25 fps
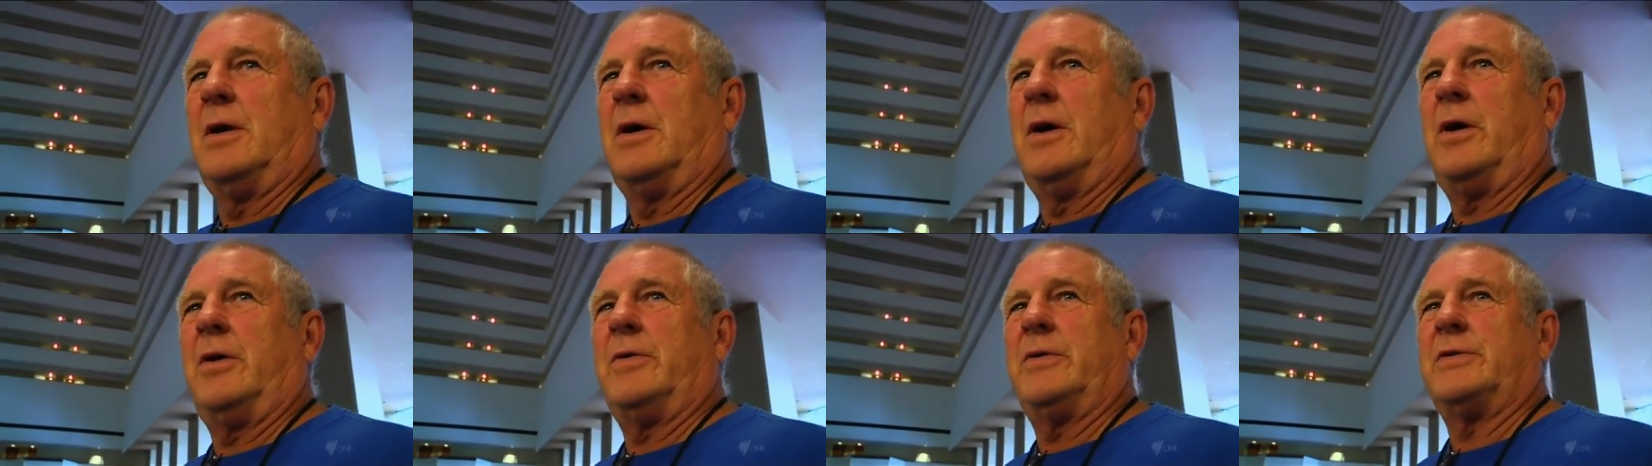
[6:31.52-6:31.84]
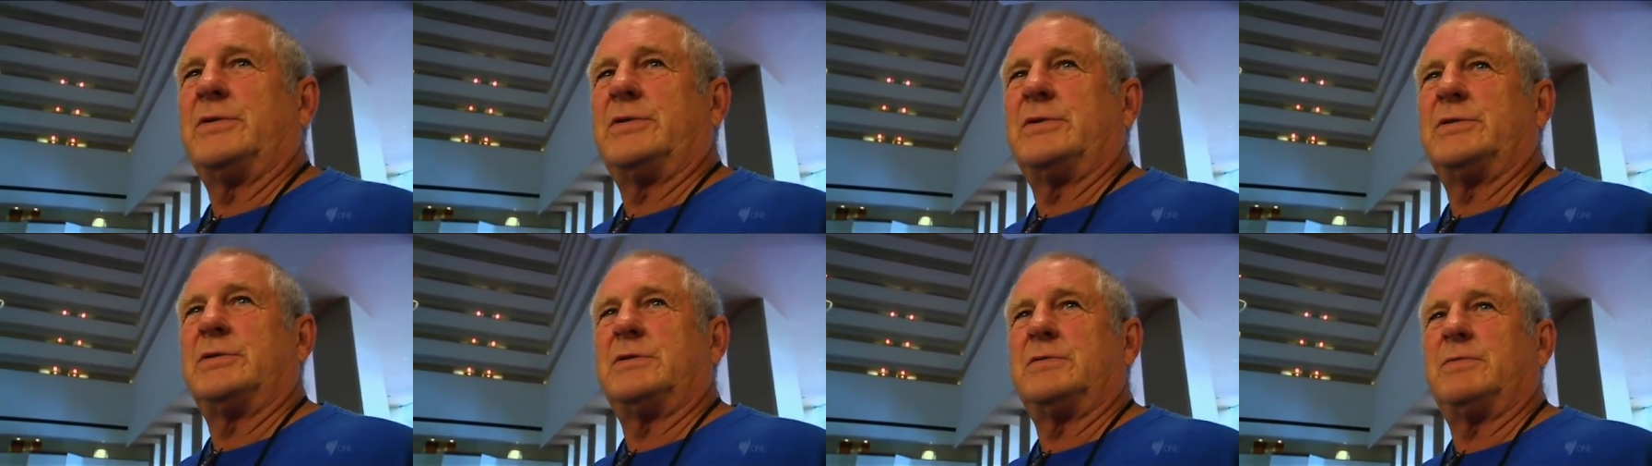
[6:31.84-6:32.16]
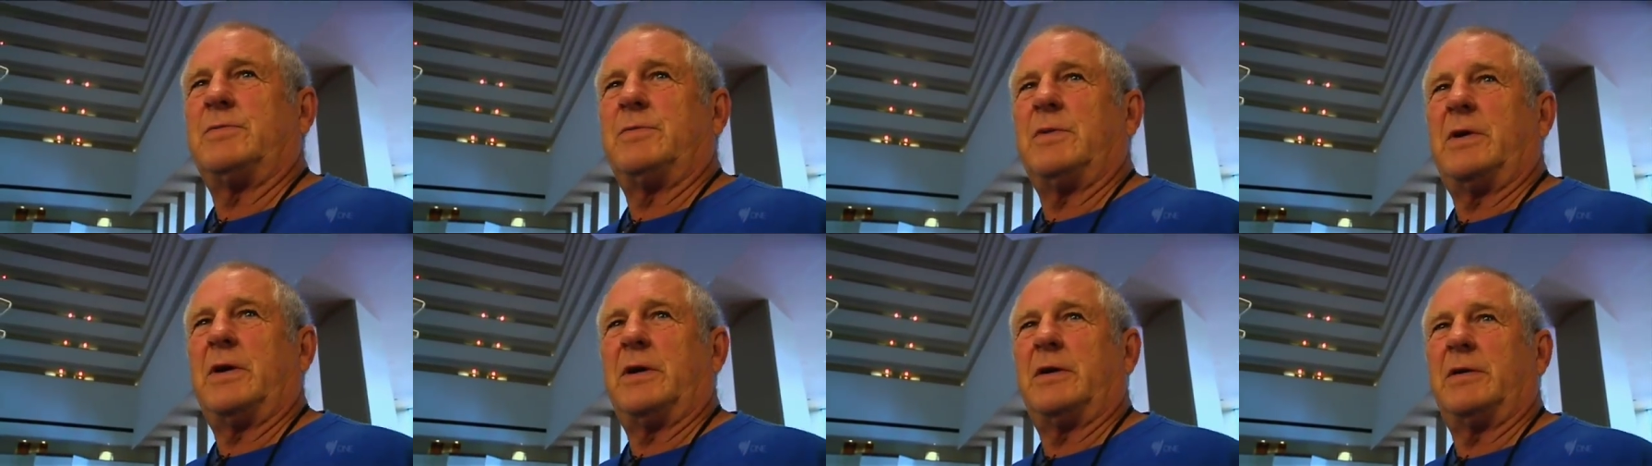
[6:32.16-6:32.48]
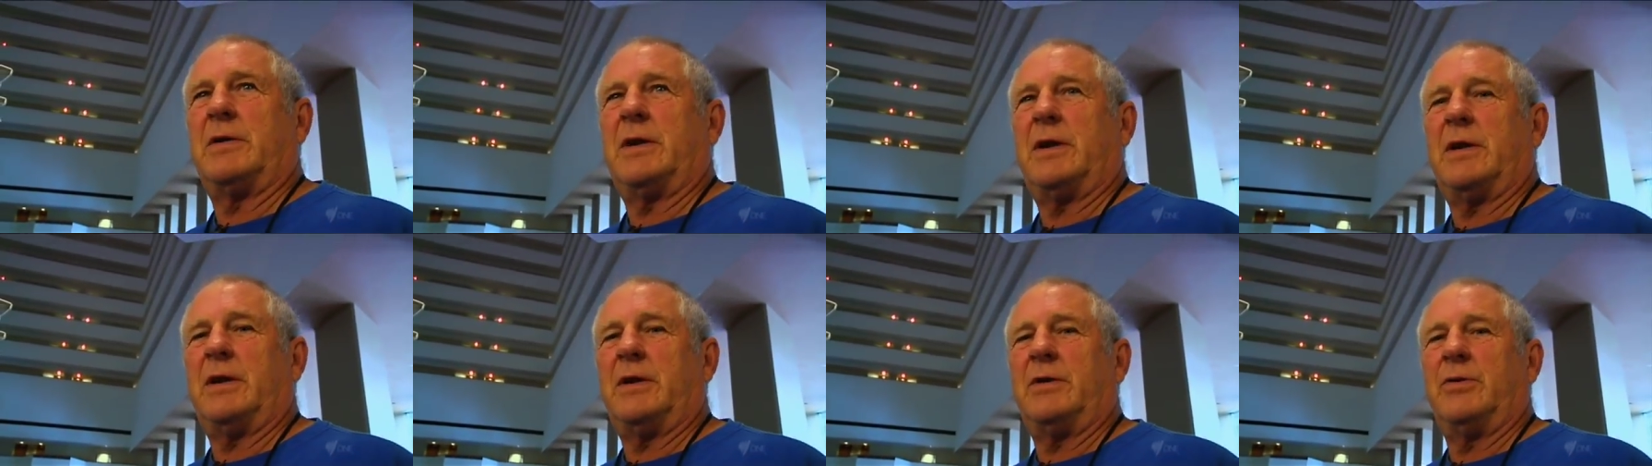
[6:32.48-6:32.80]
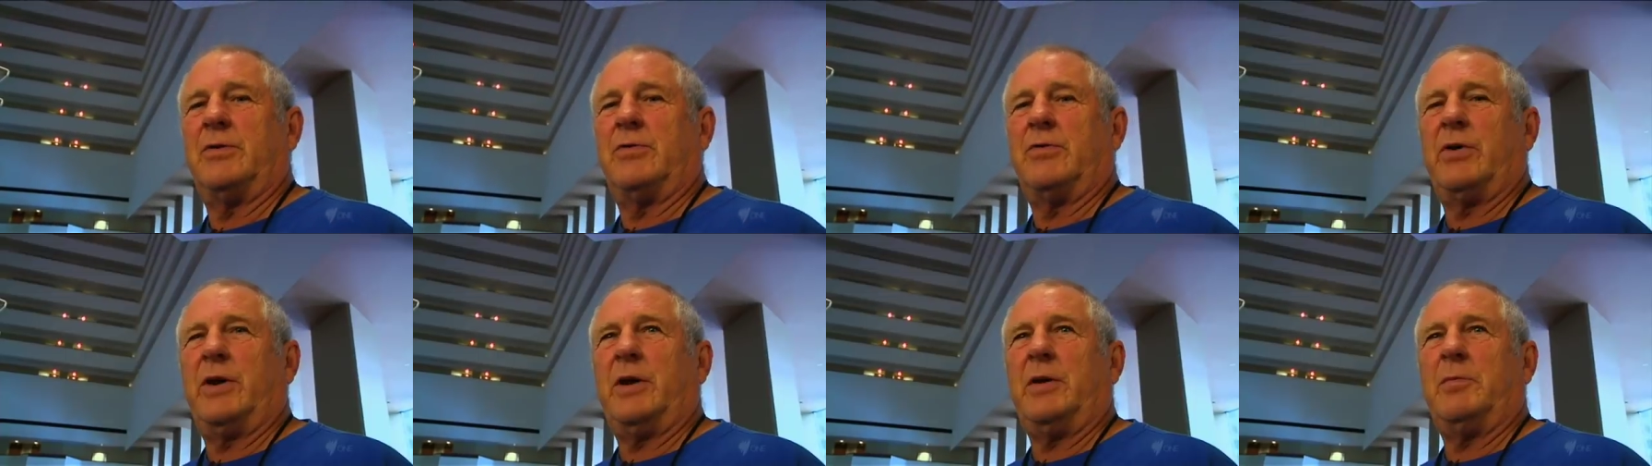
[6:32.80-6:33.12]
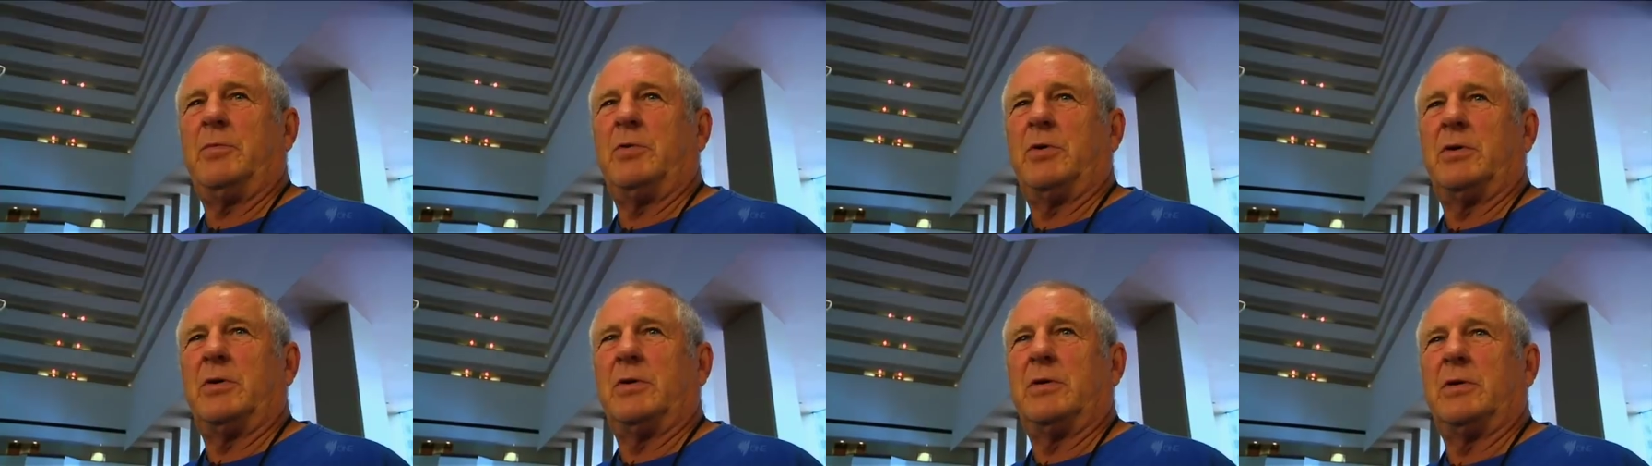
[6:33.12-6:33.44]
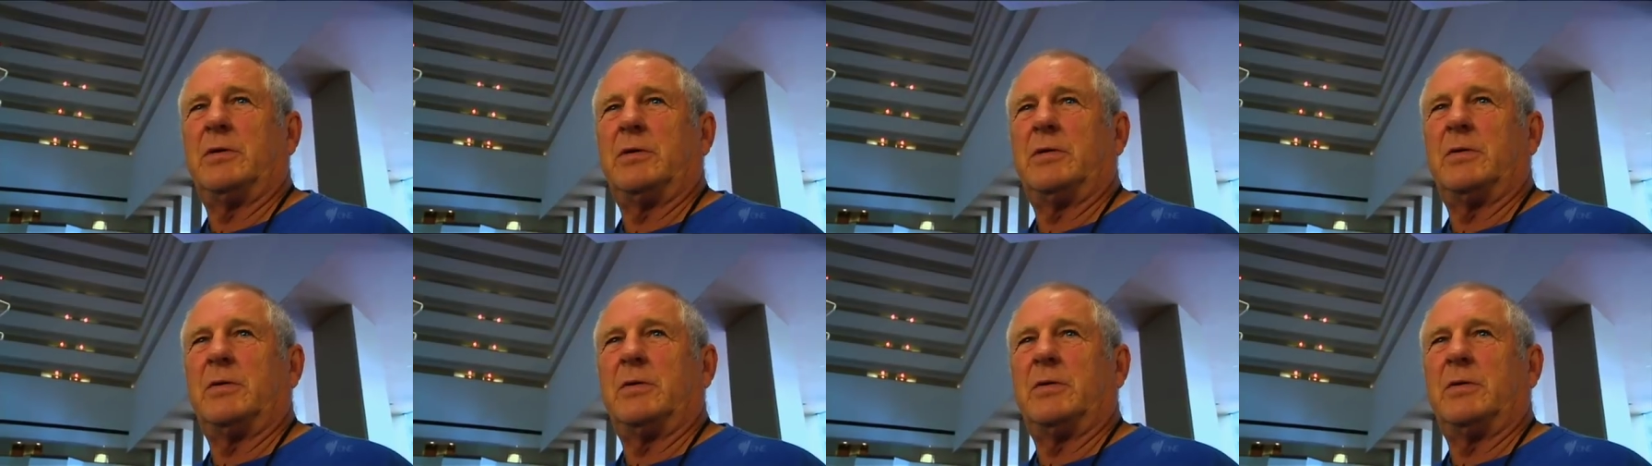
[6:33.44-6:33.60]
Oh, this is incredible.